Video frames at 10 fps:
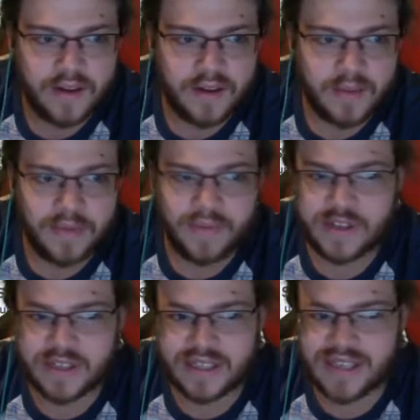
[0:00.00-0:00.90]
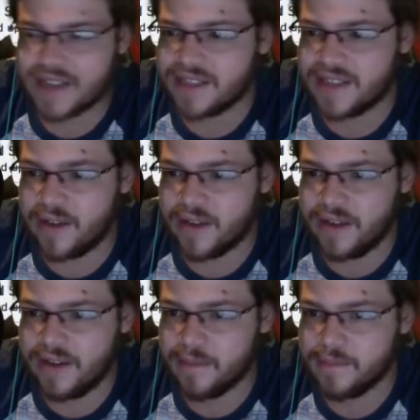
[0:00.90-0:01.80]
But if you just attack
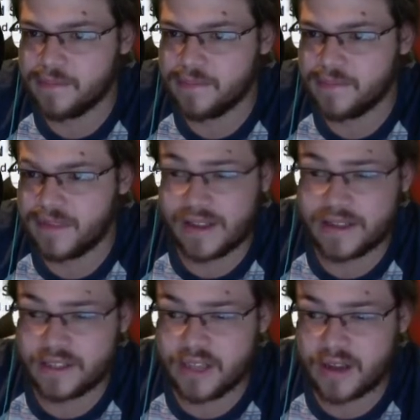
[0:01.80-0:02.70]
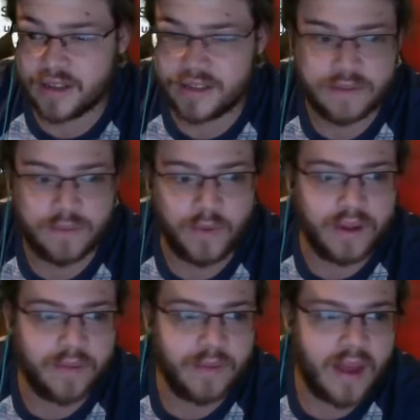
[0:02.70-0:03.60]
Stoutland, then that sucks,
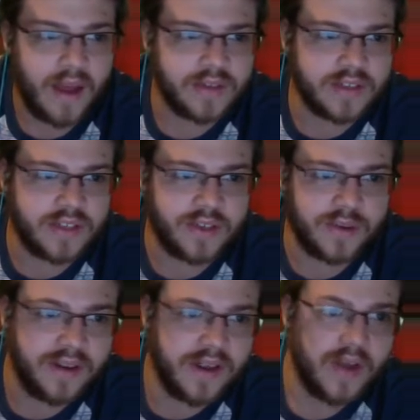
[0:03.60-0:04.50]
right? I'm just going to do it.